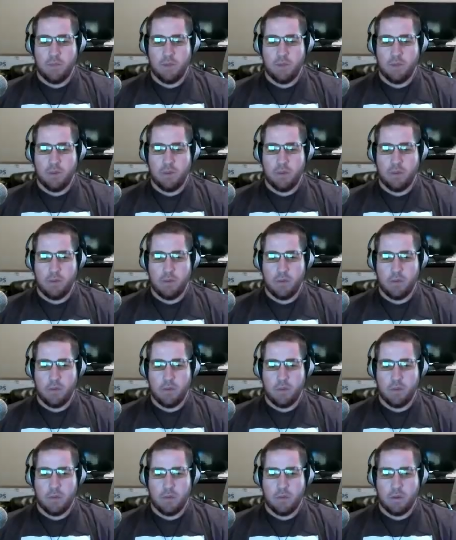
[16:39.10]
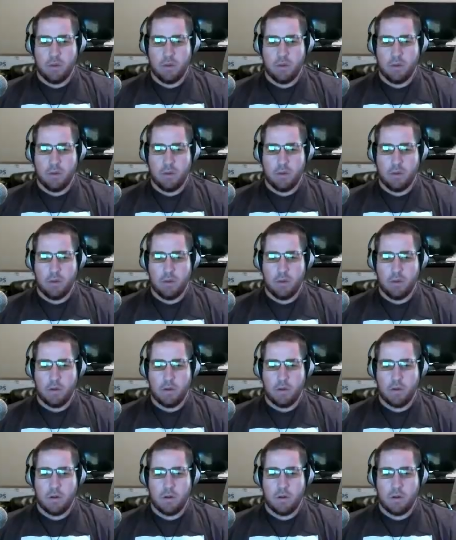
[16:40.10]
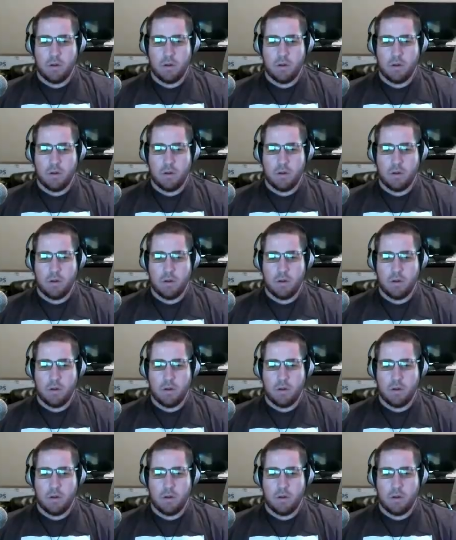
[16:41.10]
Nobody speaks.